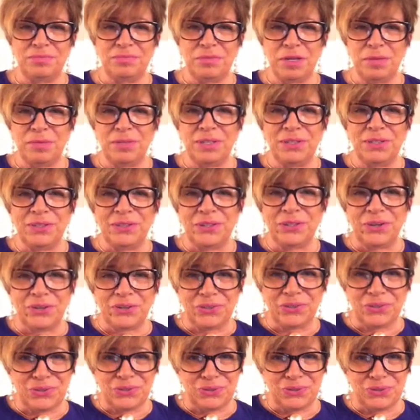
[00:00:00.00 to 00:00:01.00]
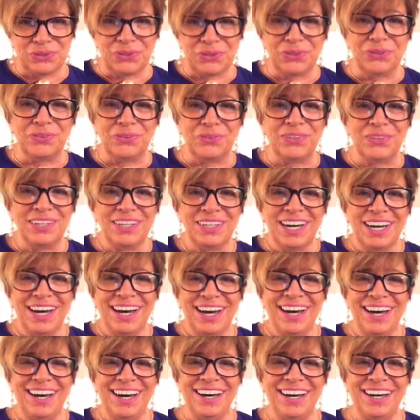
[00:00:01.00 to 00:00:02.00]
Maybe they will encourage you too.
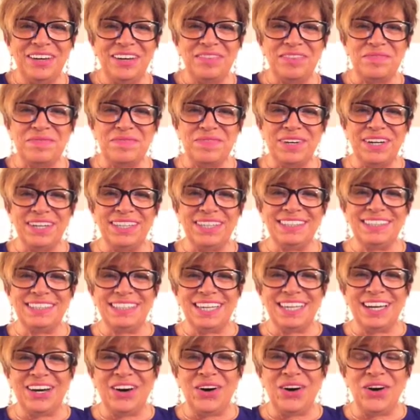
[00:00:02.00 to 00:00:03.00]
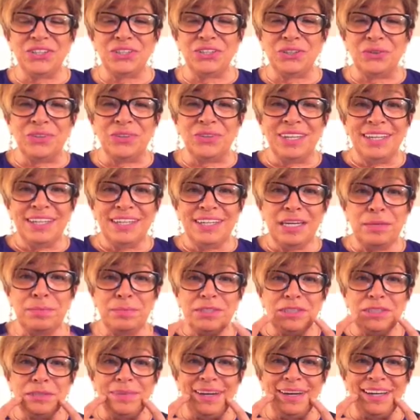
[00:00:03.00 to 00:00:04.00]
Um, but uh, also, keep
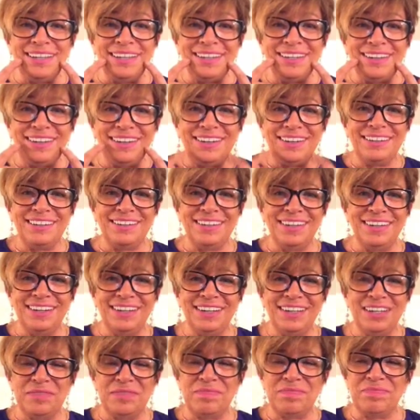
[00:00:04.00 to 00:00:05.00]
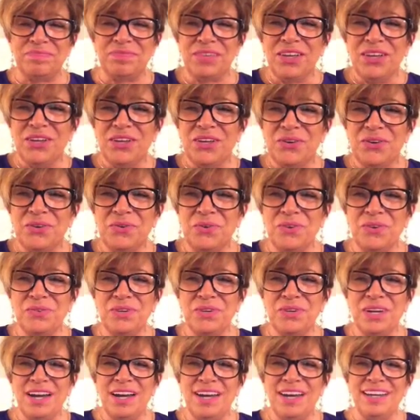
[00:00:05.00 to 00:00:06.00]
a smile on. Um,
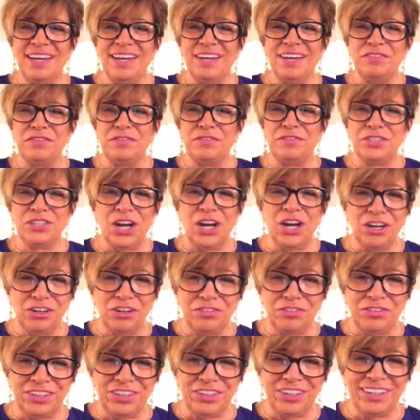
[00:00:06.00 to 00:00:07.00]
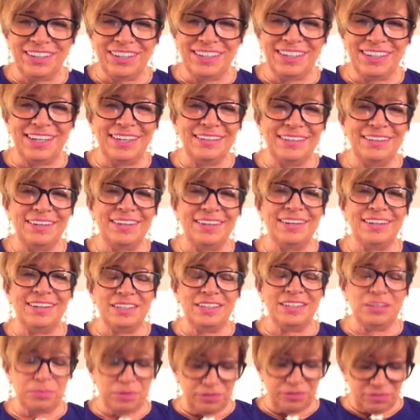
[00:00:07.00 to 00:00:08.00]
I have a photographer that uh,
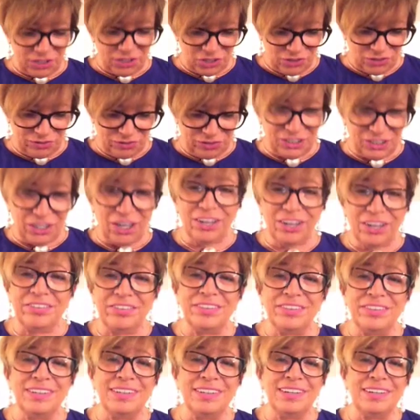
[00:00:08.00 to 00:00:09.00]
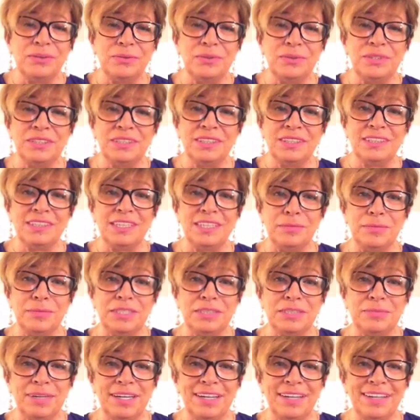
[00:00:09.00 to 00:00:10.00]
a professional photographer that always says keep a
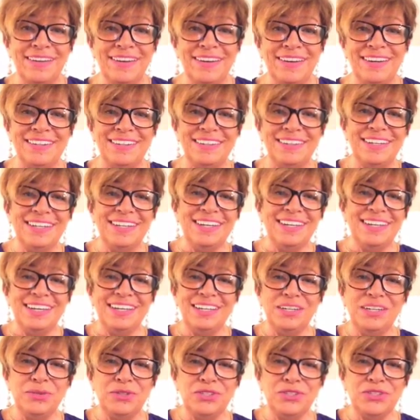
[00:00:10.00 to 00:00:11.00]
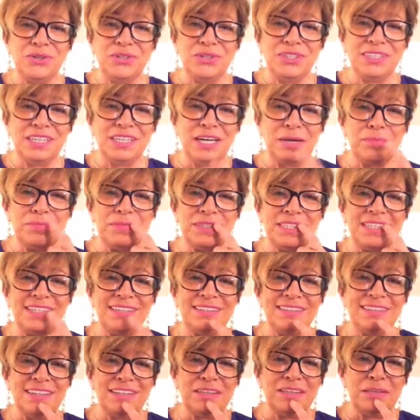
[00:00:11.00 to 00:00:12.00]
smile on and always show your top
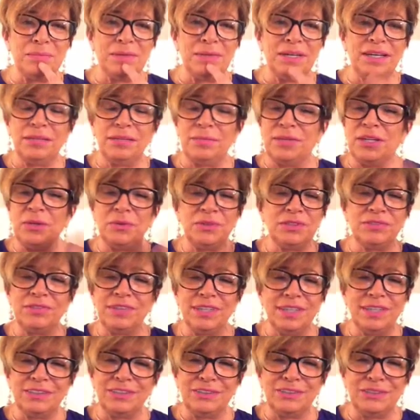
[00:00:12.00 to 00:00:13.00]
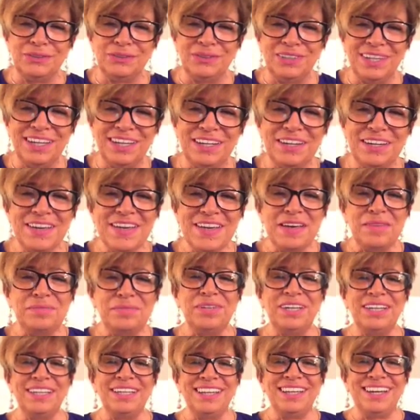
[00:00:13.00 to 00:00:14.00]
teeth, not the bottom. I always forget to do that,
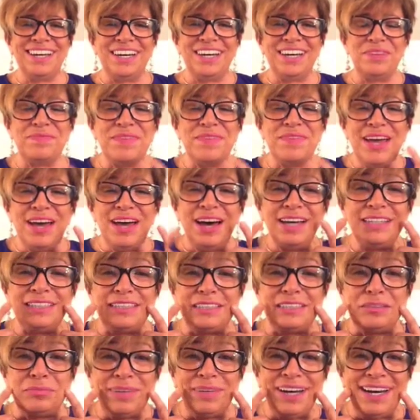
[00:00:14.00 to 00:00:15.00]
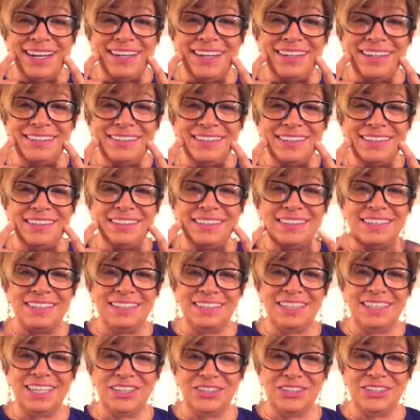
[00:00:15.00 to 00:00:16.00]
but um, a smile is
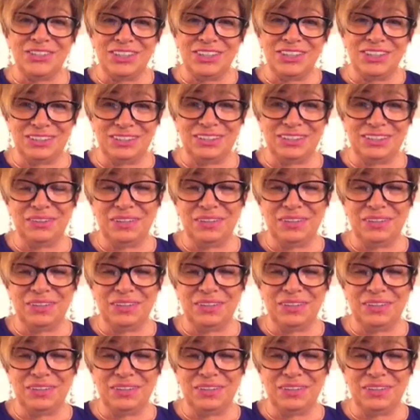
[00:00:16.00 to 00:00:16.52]
contagious.